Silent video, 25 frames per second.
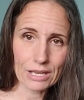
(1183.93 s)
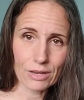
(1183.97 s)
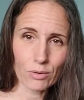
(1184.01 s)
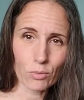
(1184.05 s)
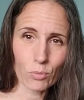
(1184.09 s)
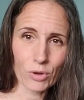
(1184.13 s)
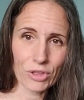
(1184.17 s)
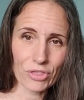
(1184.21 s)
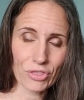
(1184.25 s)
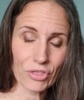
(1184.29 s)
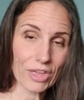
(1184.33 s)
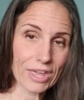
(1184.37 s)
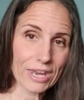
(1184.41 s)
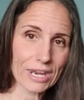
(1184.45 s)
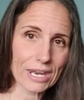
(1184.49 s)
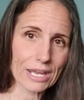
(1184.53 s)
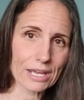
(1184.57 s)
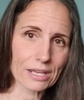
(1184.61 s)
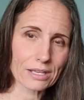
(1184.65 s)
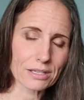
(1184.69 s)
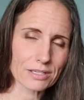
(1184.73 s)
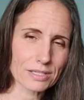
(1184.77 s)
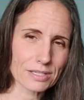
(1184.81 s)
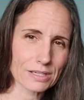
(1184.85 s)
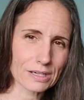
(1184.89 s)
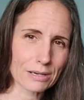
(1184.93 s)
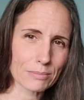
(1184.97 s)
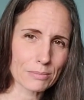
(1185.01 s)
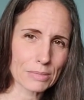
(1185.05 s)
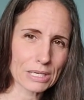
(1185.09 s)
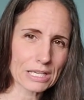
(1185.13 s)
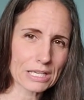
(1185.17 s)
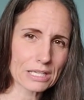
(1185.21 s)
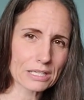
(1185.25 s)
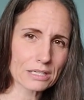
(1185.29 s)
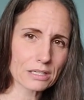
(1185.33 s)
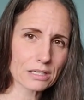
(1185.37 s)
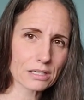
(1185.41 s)
within it you see what i
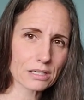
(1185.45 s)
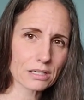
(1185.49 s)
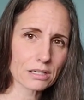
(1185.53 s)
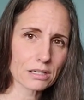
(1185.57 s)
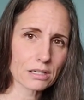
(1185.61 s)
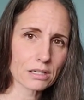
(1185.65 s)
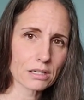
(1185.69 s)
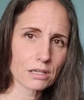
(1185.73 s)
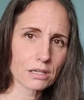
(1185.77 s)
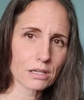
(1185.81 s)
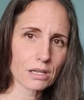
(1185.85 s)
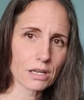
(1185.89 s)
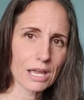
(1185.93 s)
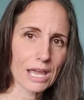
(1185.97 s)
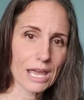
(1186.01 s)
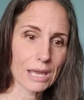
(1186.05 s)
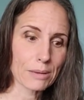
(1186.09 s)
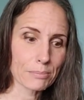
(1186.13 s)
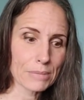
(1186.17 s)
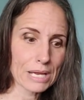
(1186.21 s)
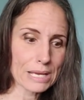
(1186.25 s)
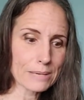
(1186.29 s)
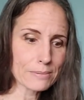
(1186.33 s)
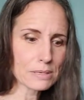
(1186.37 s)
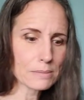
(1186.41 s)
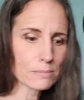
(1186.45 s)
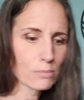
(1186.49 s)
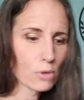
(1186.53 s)
mean and maybe